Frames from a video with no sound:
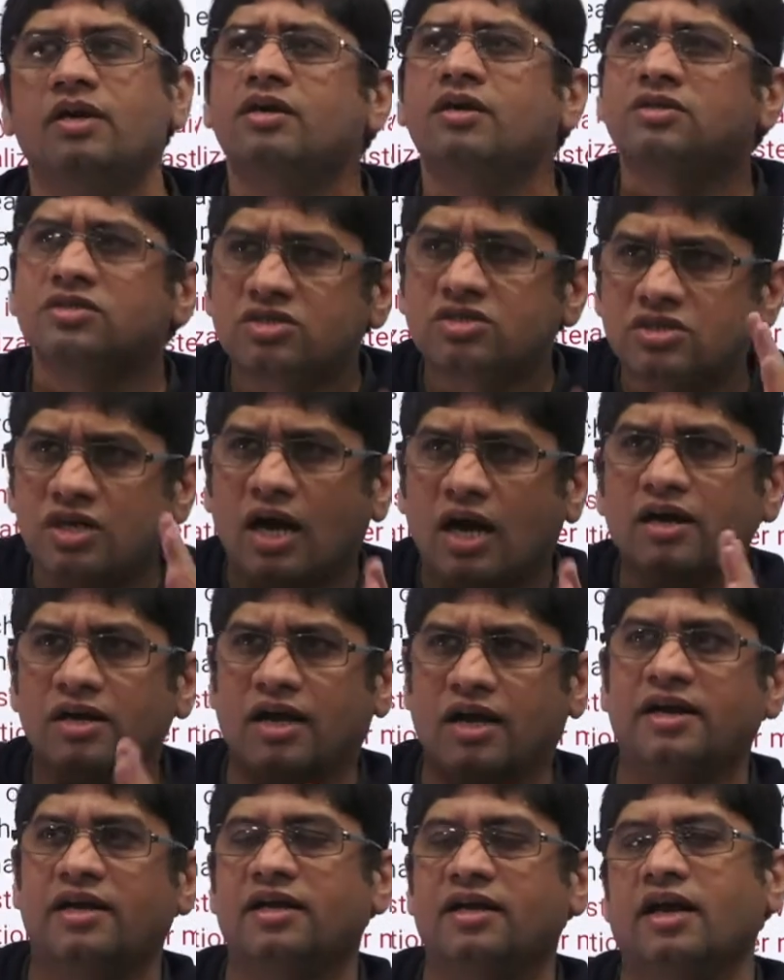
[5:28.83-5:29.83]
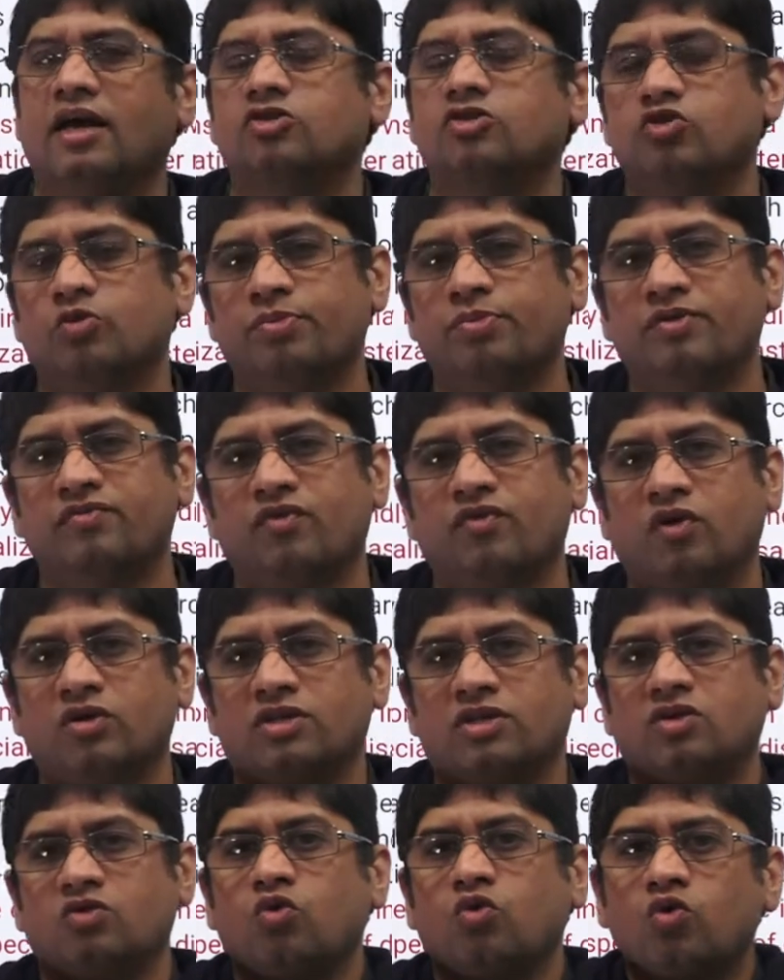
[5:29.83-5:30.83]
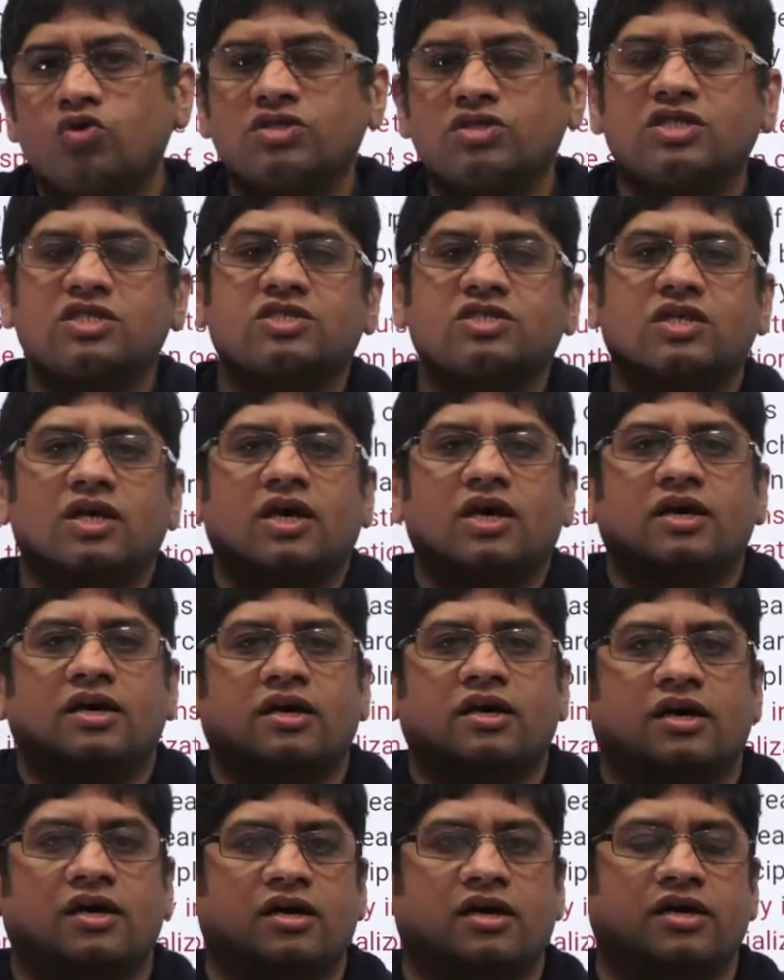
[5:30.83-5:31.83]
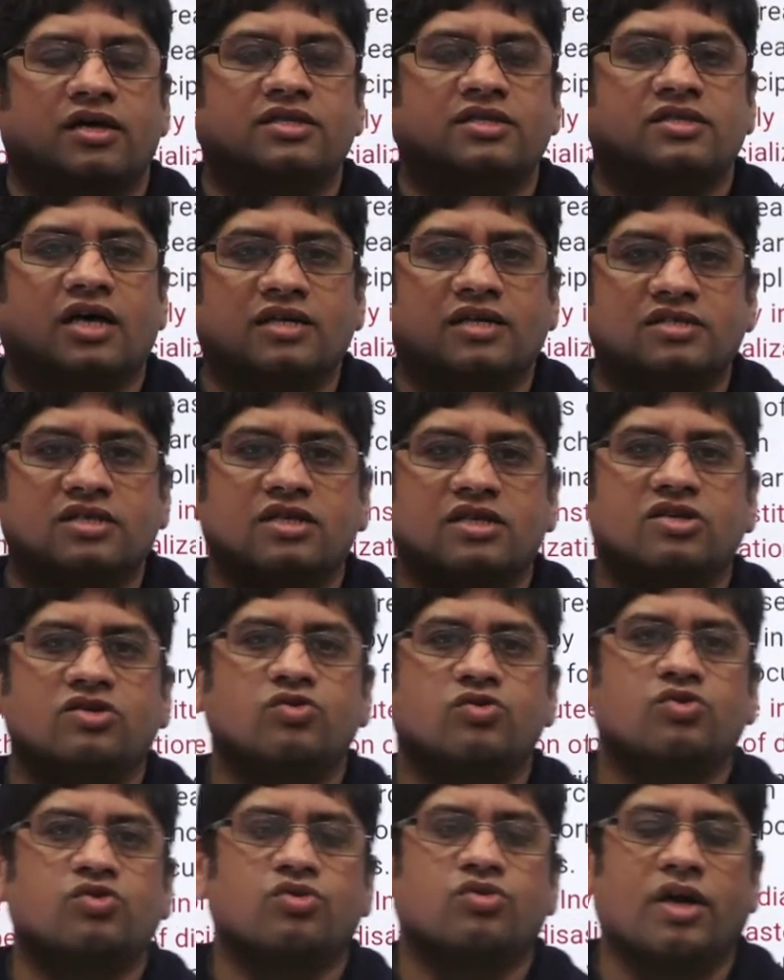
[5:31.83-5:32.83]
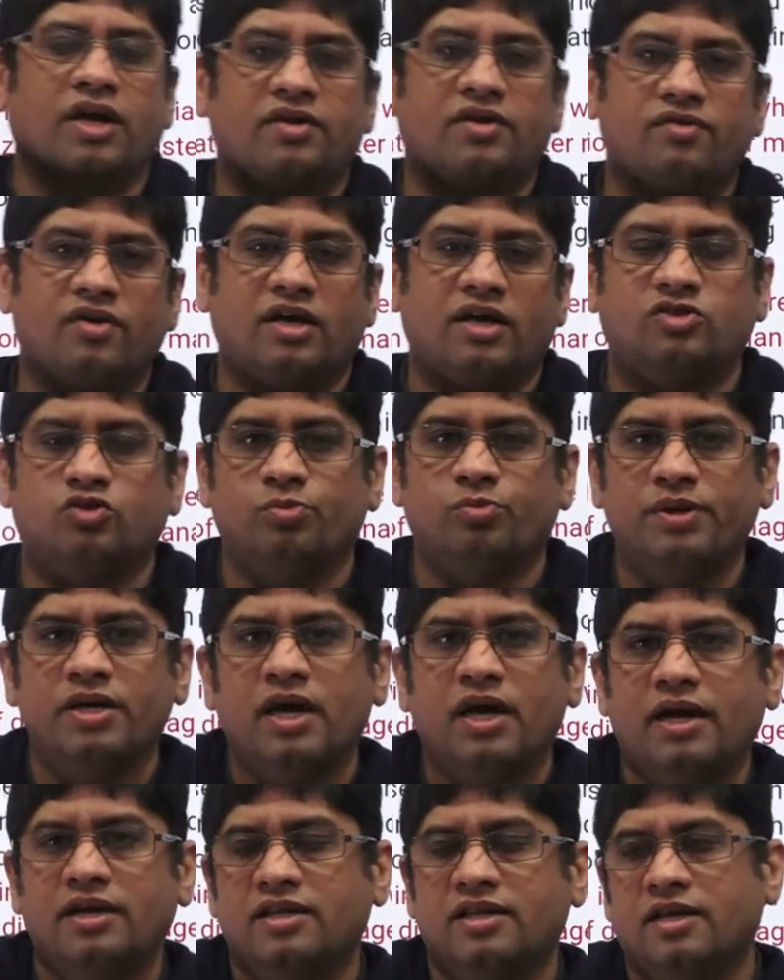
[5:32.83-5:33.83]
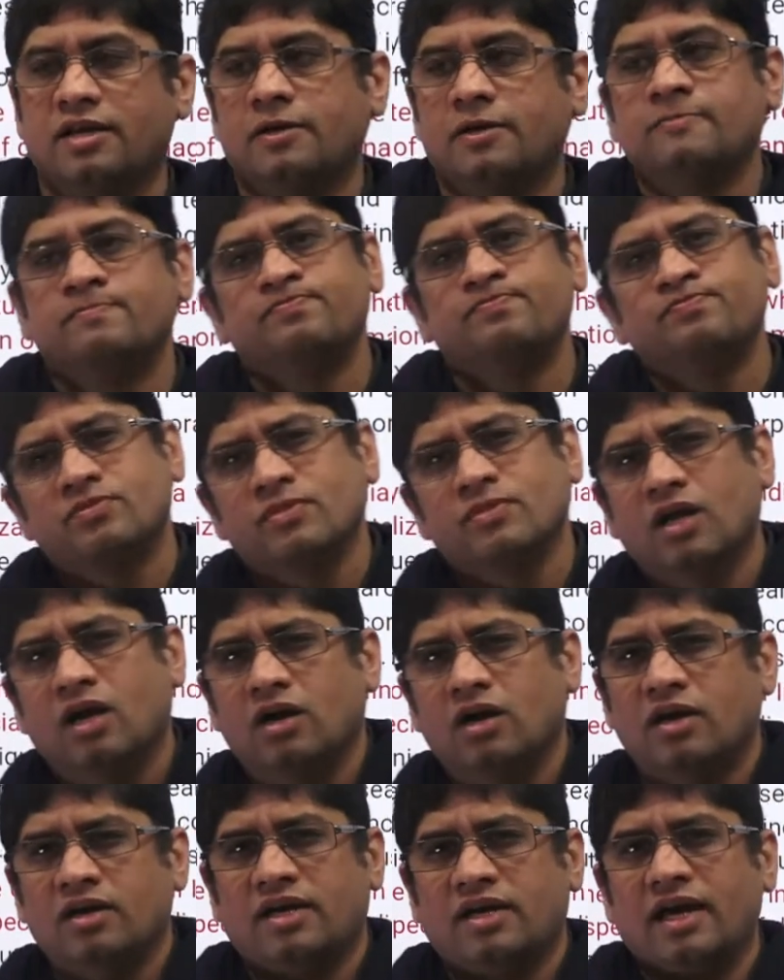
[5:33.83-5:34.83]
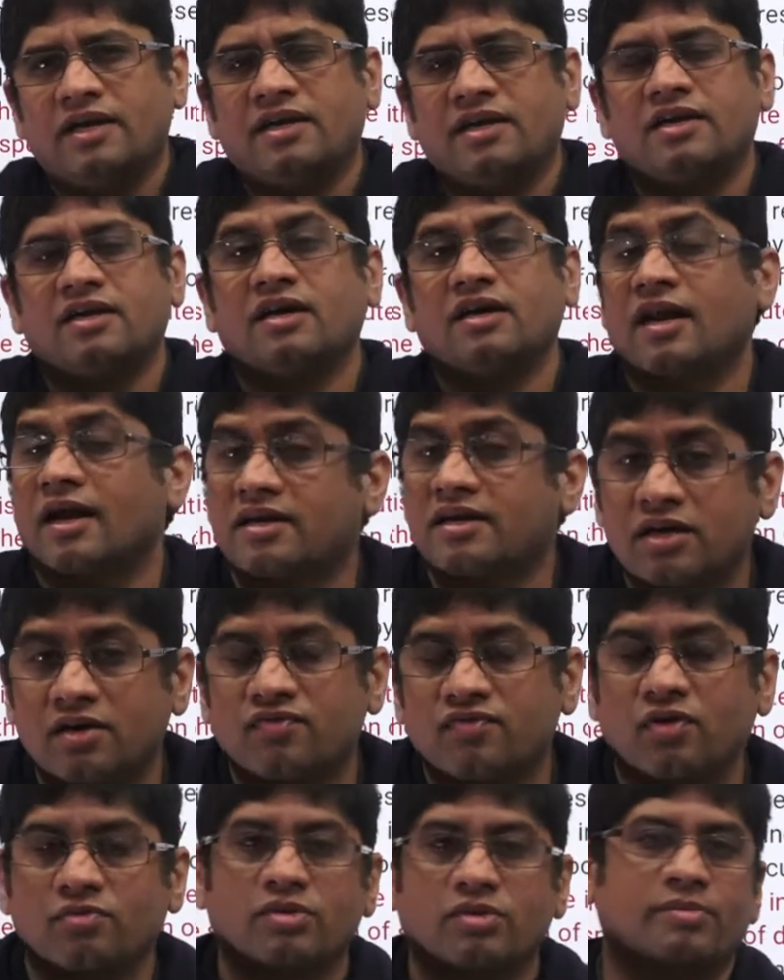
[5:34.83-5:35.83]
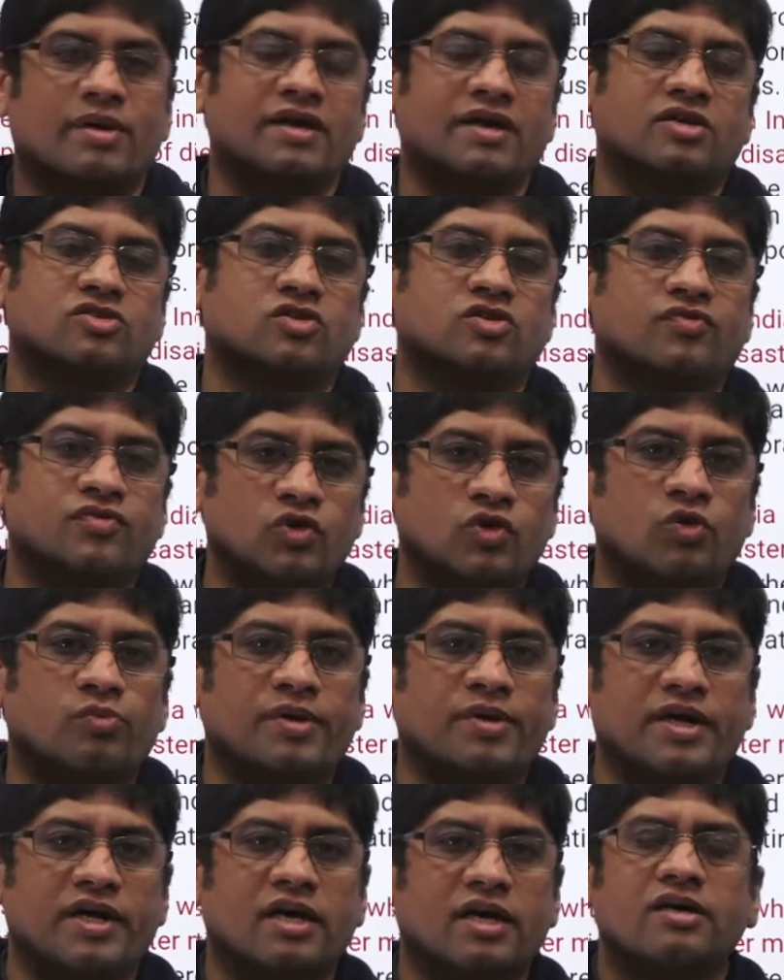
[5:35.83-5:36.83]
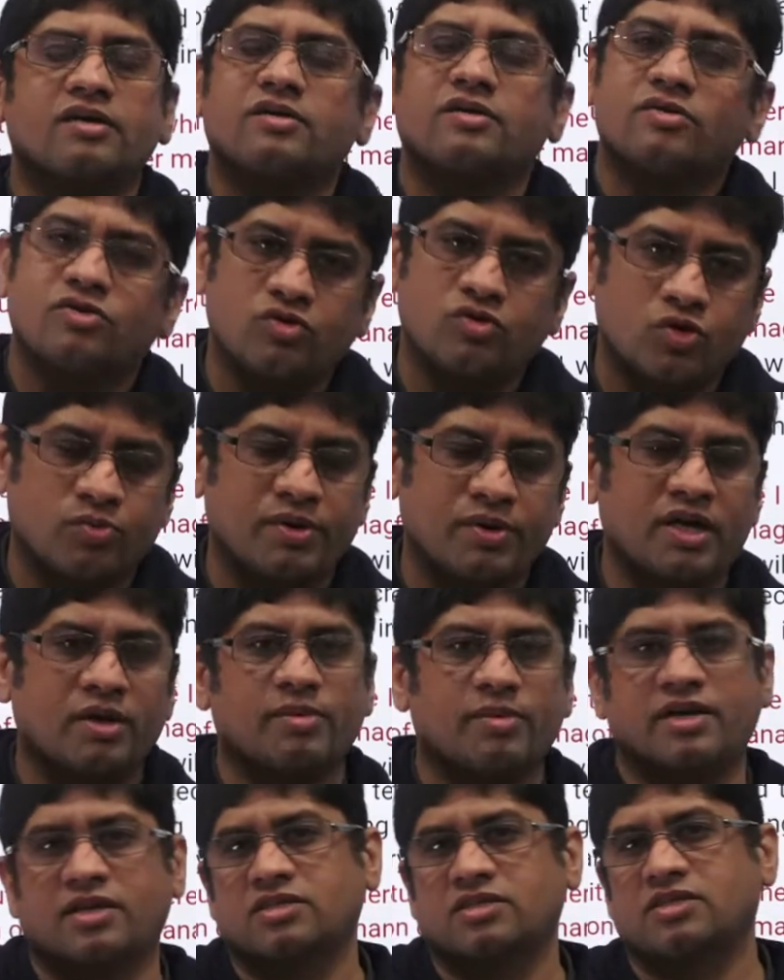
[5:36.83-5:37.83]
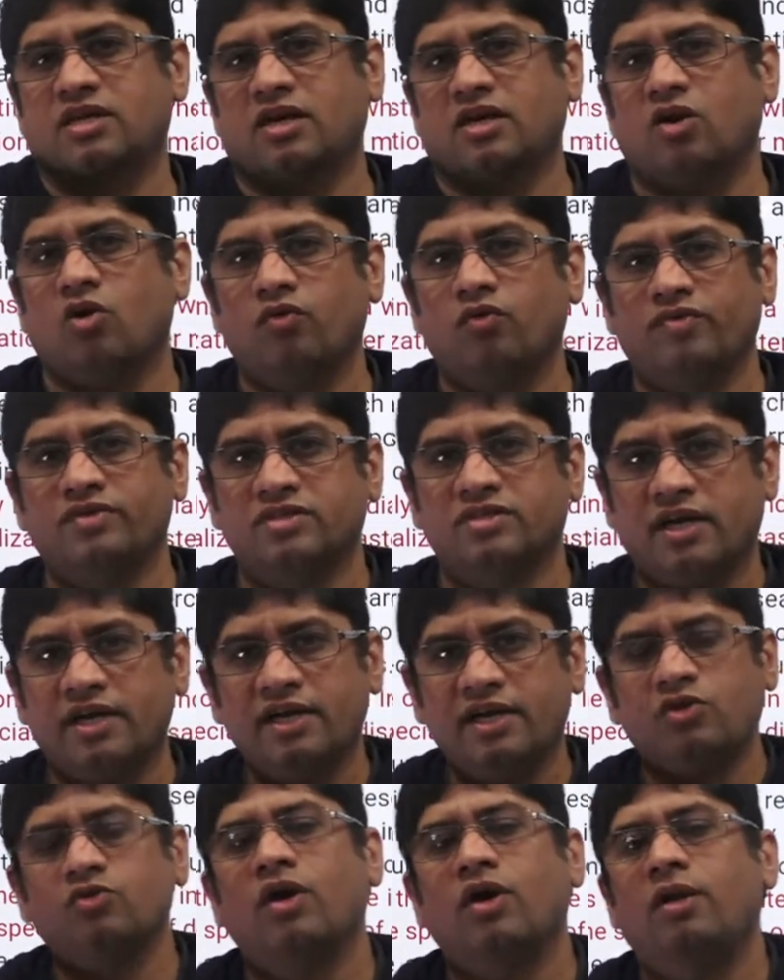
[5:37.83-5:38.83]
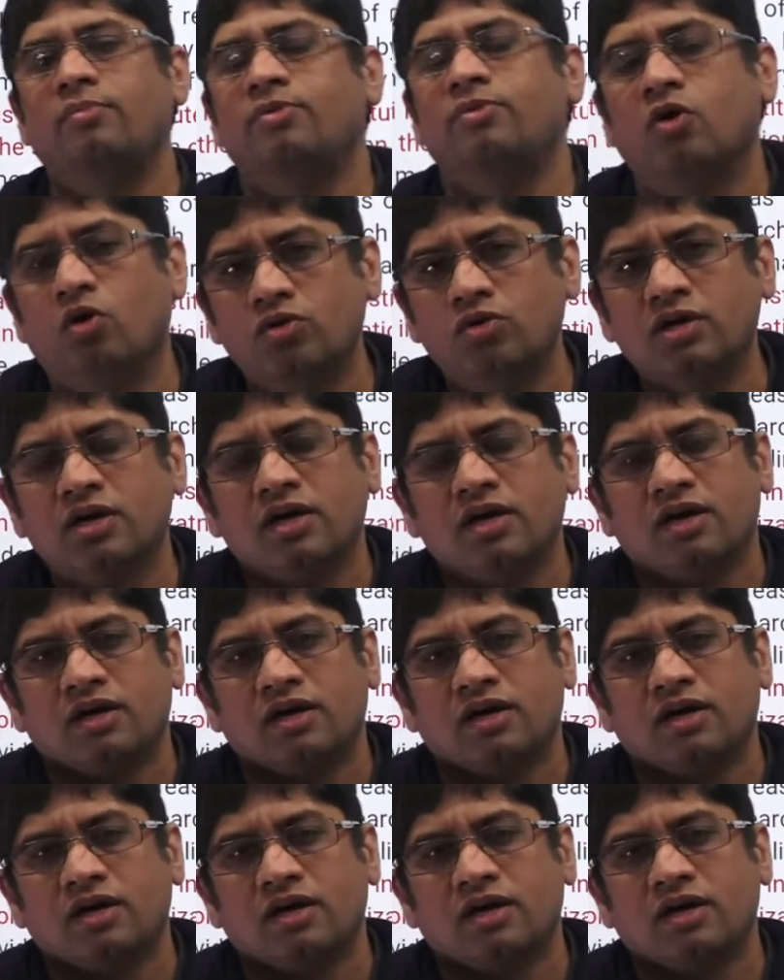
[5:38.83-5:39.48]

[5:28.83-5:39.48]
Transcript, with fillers: Start writing SOP for the courses uh, is asking you to write SOP and then uh, get it corrected from the mentors of YourPedia. YourPedia mentors are always ready to help you out.